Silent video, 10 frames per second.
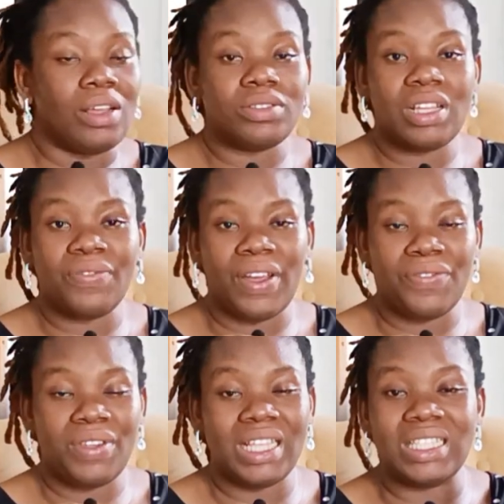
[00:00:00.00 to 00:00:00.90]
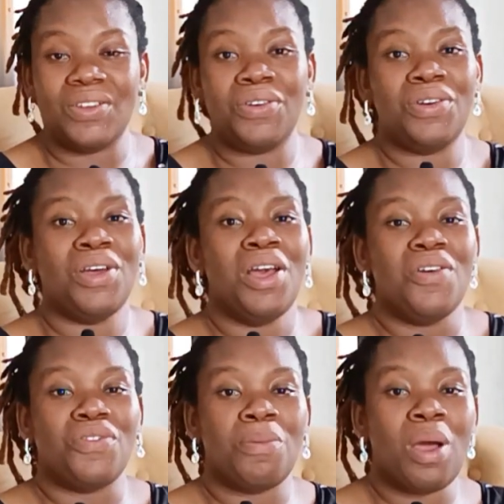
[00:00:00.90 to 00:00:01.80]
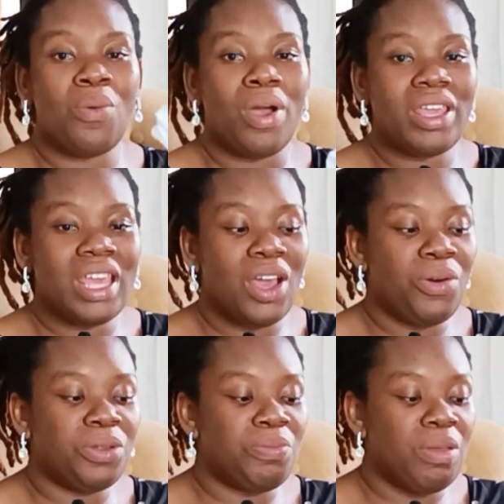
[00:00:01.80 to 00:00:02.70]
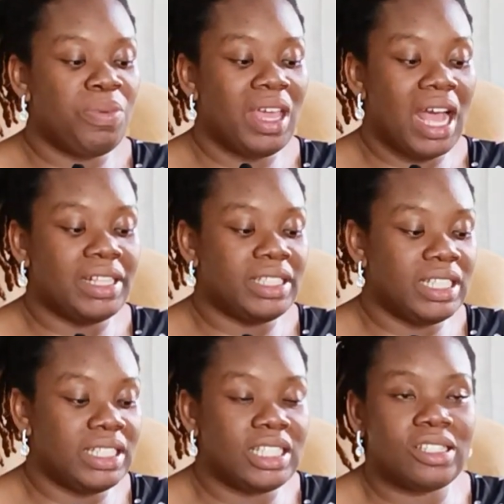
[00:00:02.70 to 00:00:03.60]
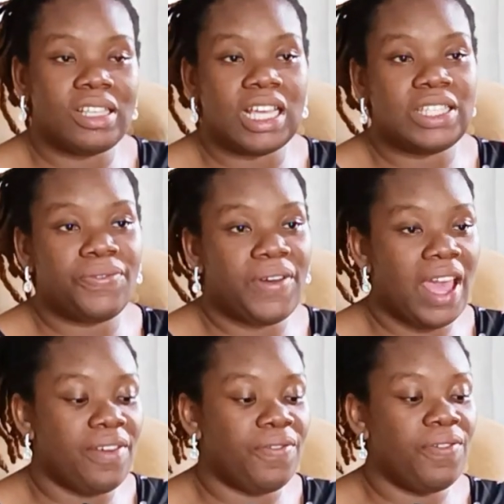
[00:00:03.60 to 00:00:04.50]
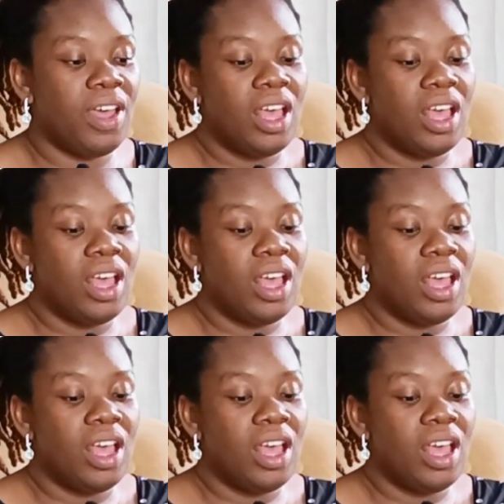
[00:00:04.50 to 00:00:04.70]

Say 5 years for my 1 year old baby, and it is size 5.